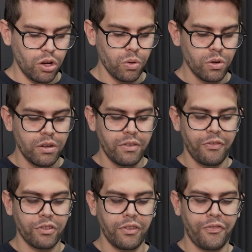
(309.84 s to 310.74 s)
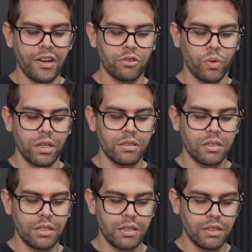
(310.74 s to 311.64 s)
So, for the first one,
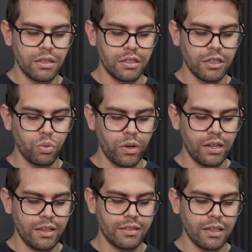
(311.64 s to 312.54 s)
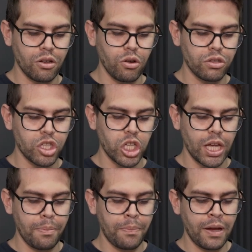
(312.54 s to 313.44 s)
this one is a good
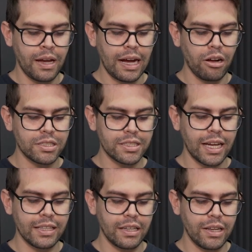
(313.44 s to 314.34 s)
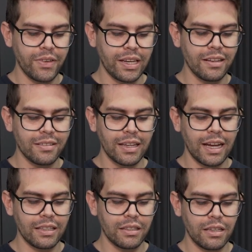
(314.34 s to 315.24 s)
shape outside and even
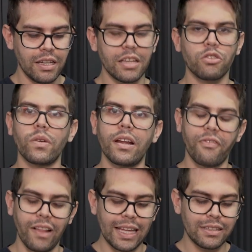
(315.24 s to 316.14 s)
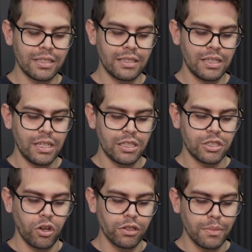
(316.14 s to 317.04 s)
inside. It's really flat.
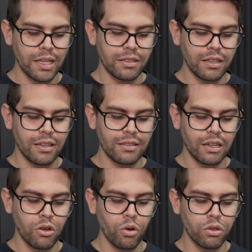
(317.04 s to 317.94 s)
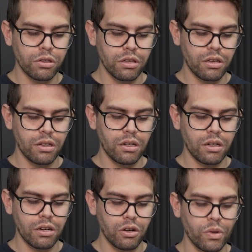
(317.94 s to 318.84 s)
So it means it's a good
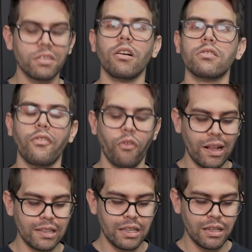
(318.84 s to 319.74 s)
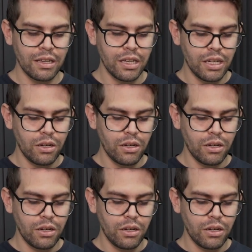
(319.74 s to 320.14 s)
result of welding.